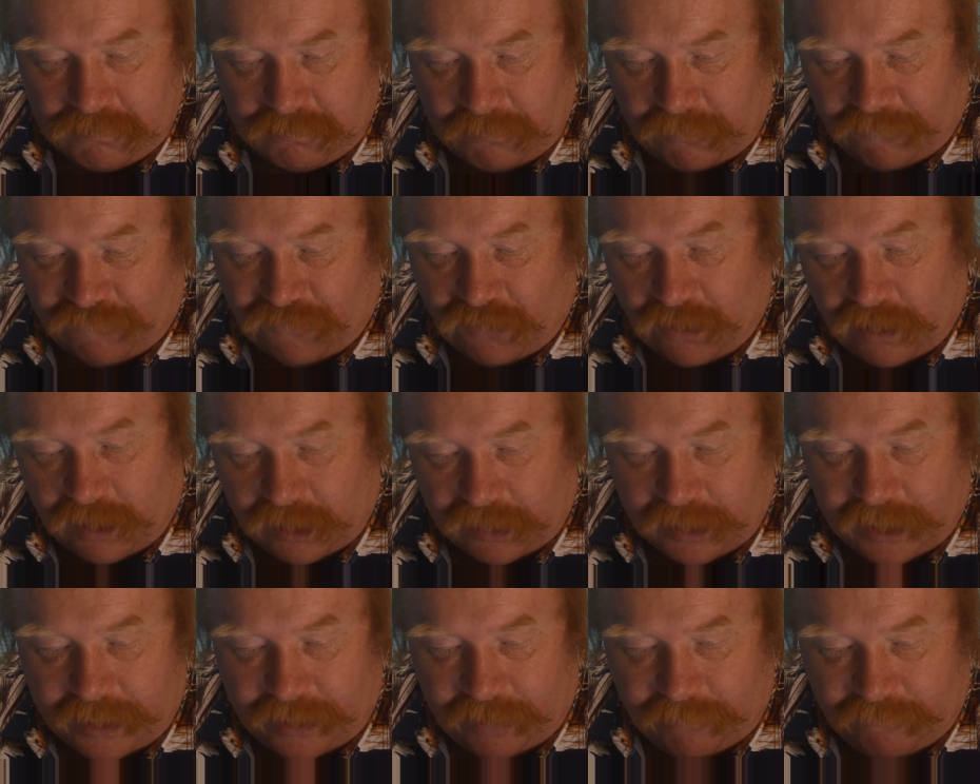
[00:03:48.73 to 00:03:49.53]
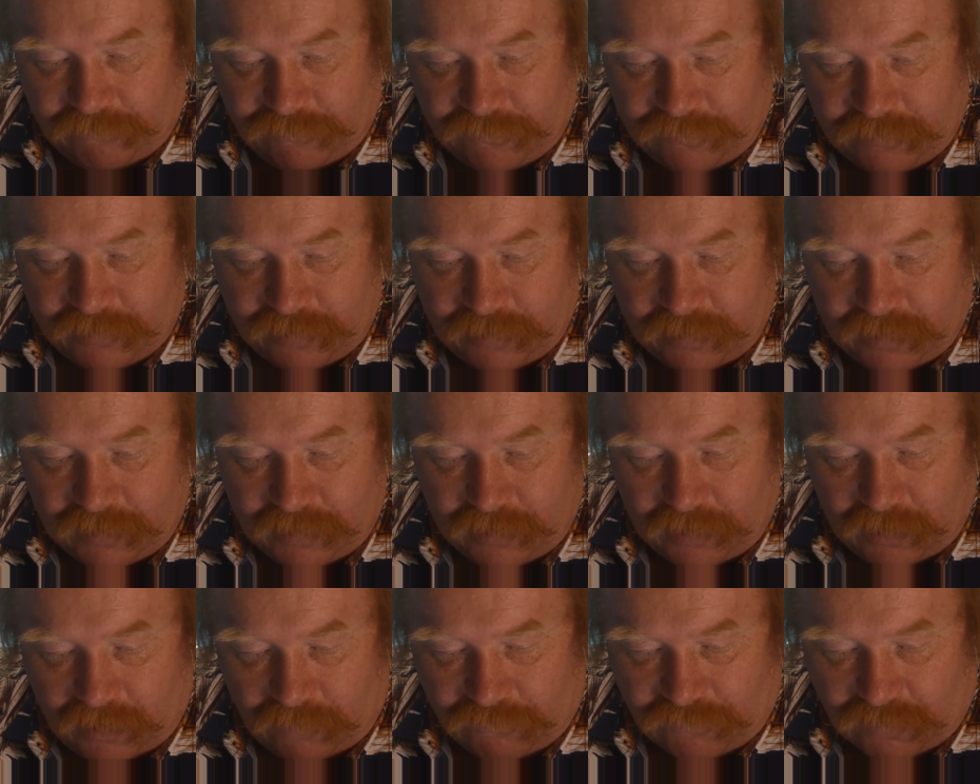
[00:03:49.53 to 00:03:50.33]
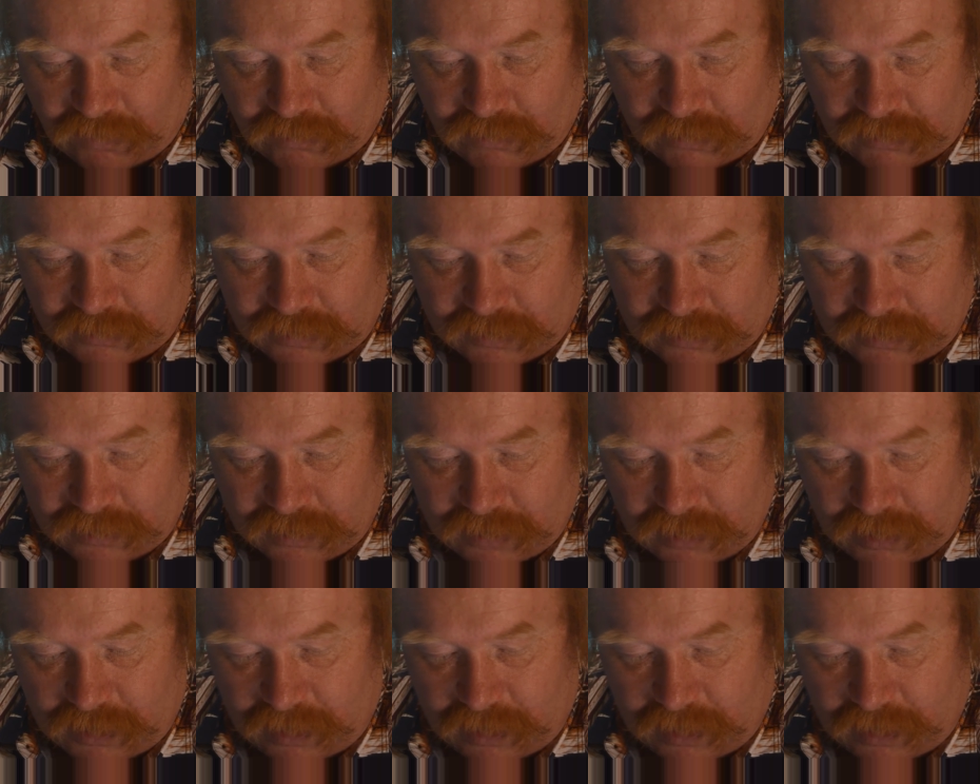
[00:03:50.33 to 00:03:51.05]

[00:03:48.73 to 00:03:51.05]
before I leave, of course.